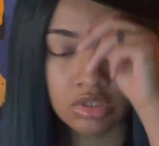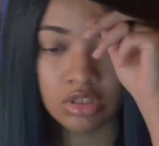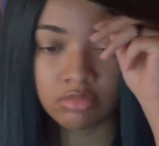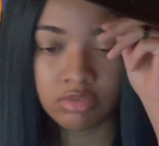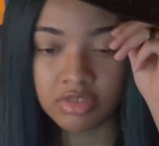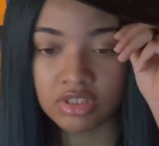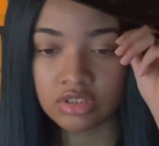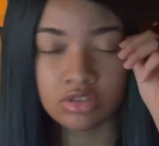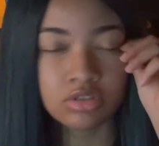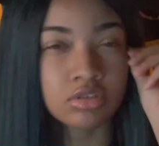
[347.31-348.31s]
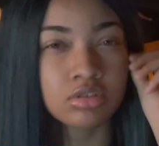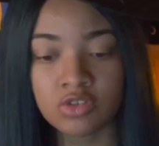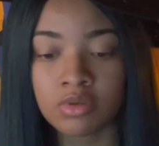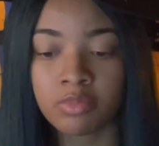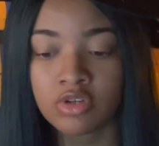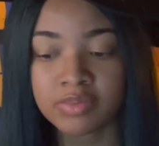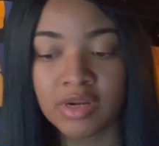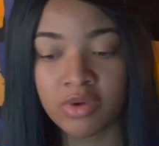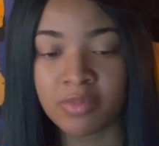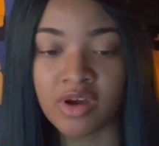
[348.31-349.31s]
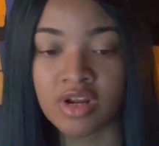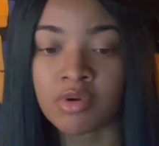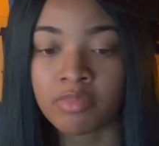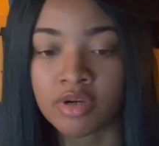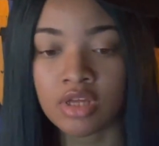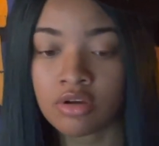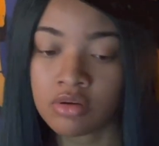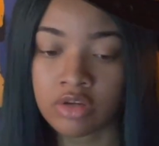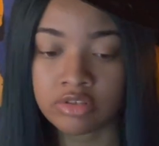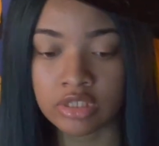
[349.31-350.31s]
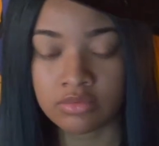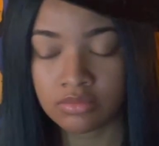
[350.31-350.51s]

Come not be me, sister. She would have put a spider web out and I would have burnt that whole house down.